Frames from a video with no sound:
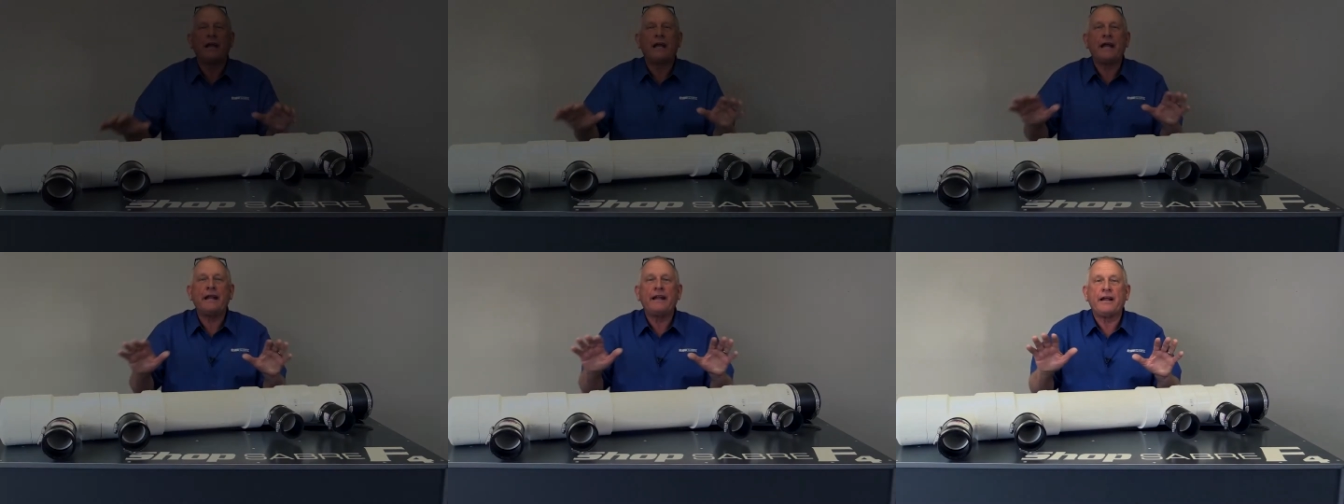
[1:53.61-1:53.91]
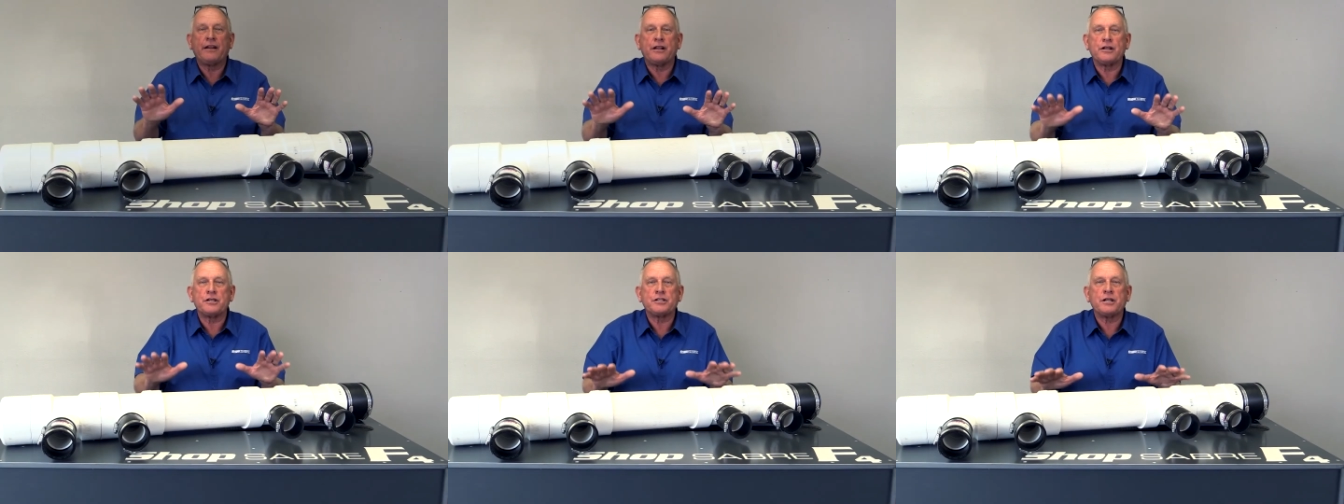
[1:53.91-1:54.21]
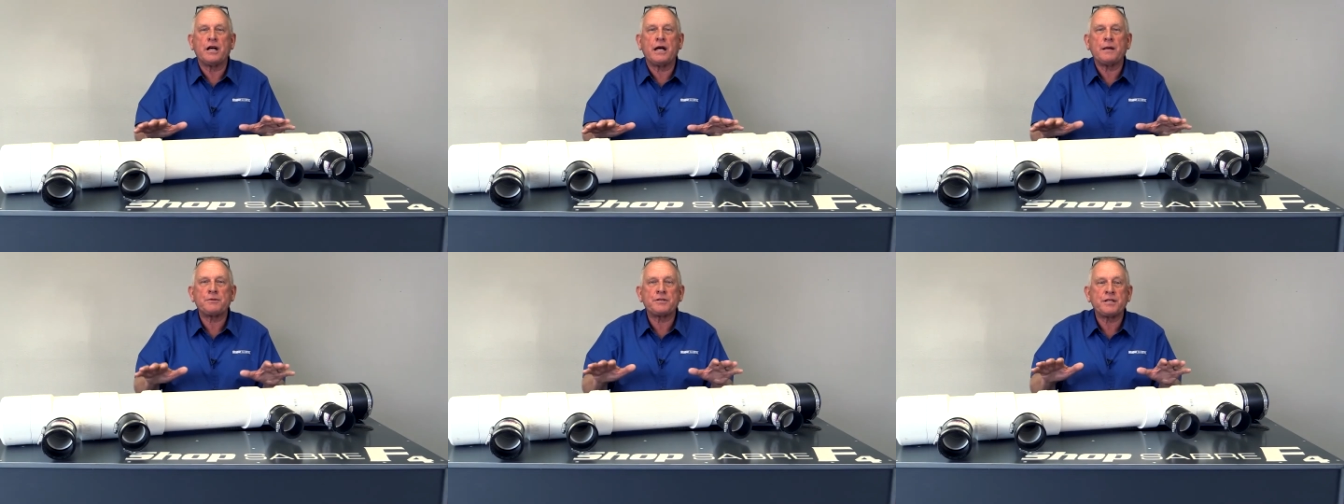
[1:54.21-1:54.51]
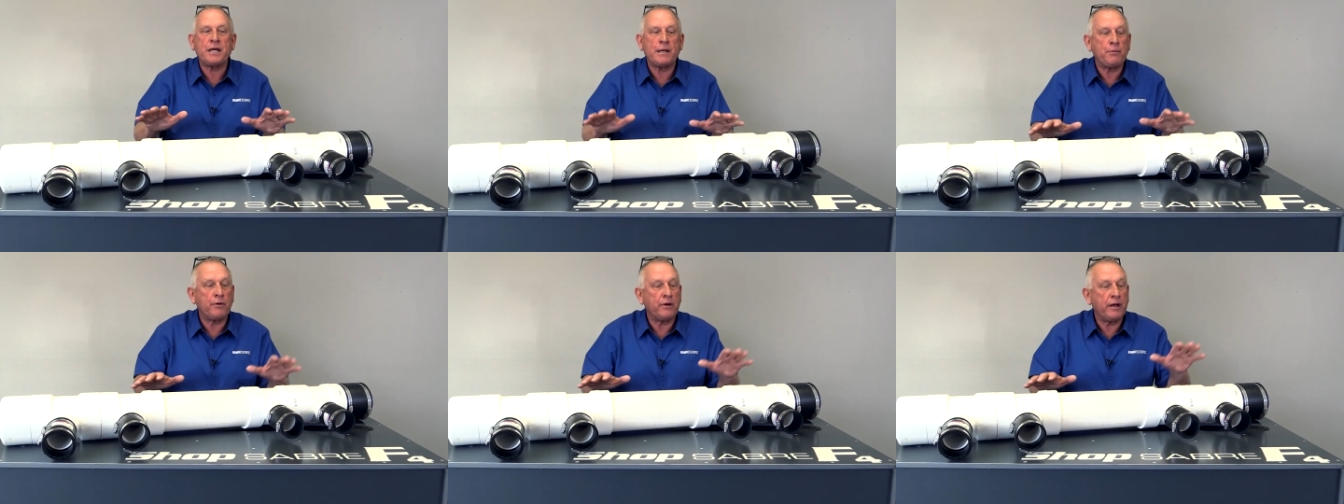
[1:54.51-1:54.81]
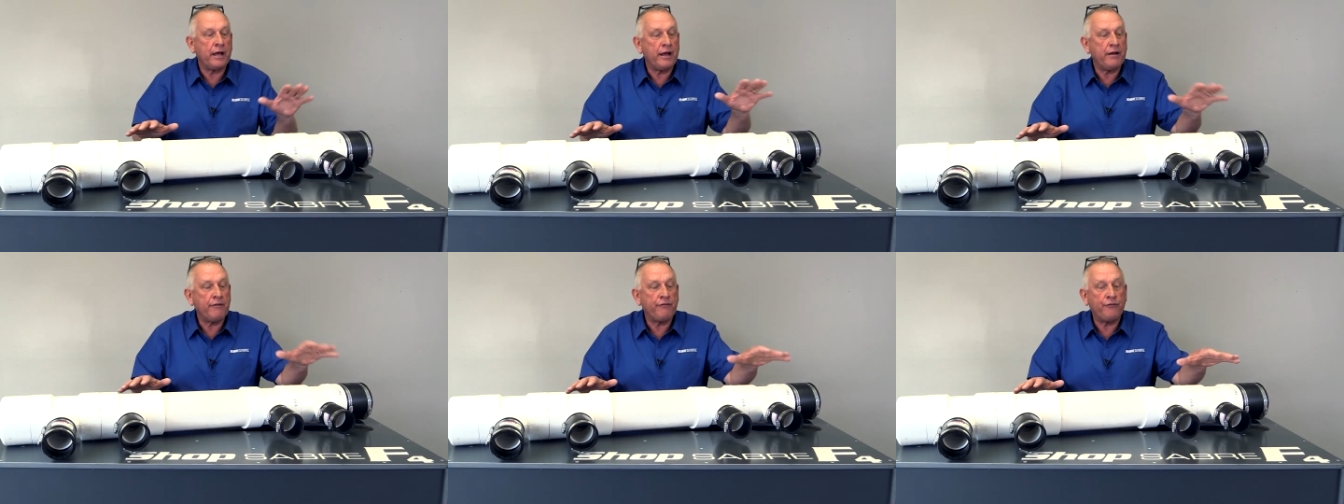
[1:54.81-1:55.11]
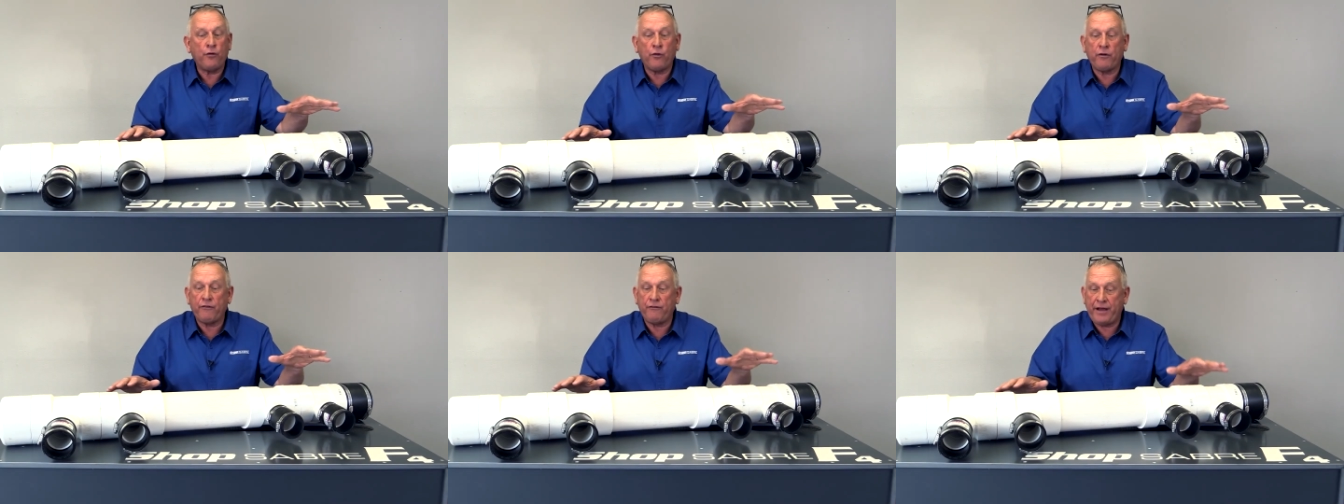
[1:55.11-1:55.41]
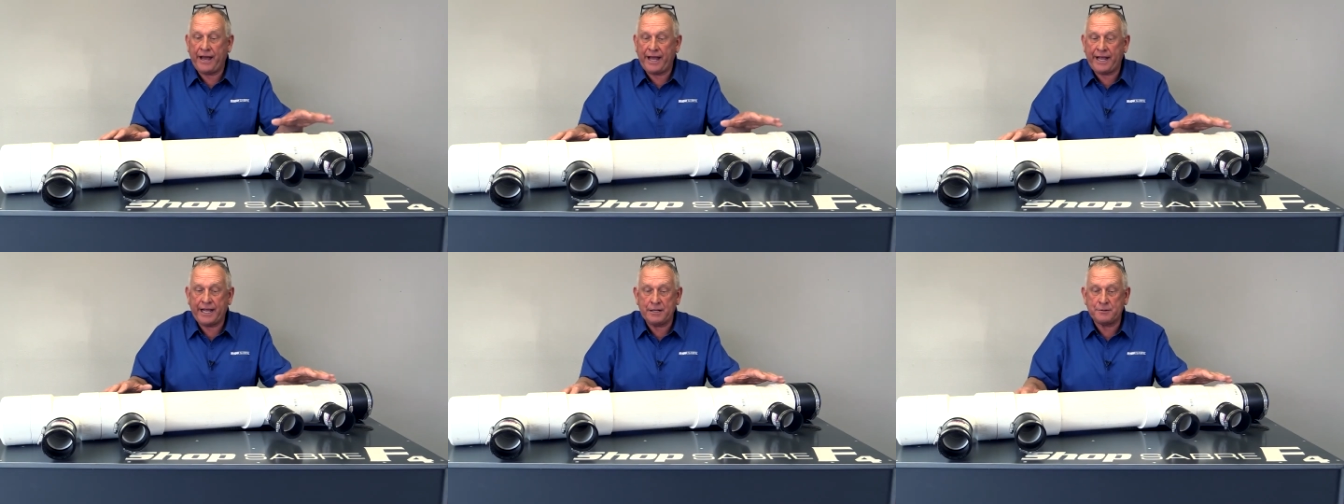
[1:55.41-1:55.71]
Okay, now the Shop Sabre F4
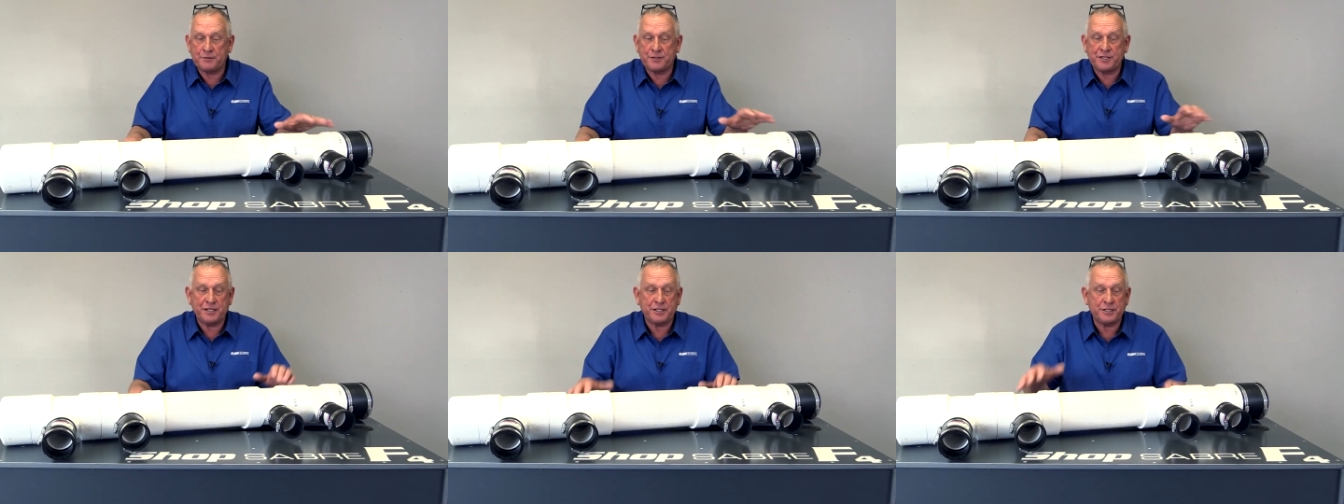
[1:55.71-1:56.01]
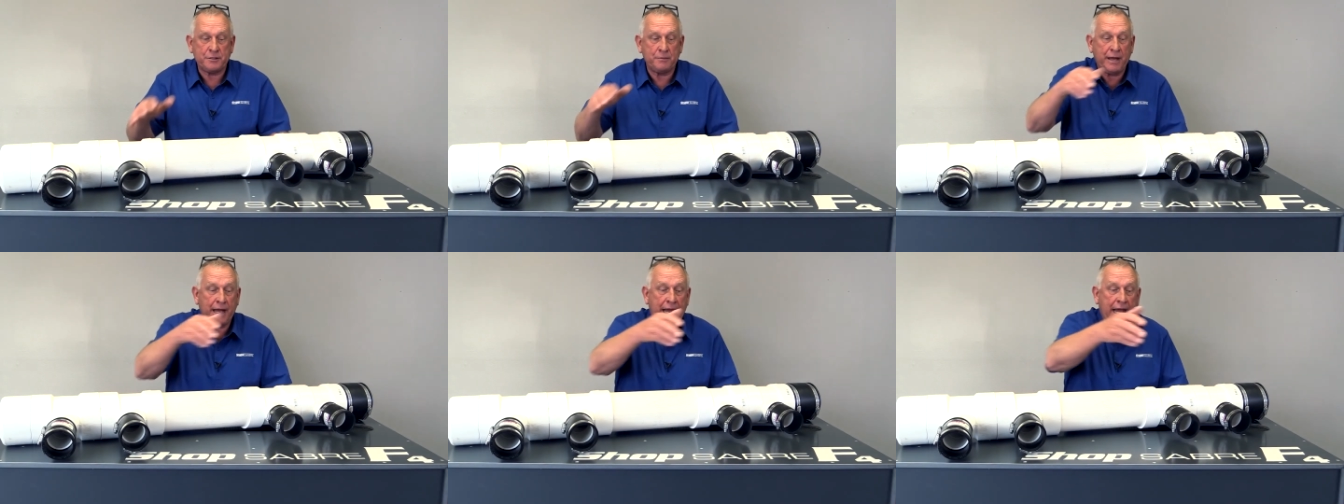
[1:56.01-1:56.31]
vacuum system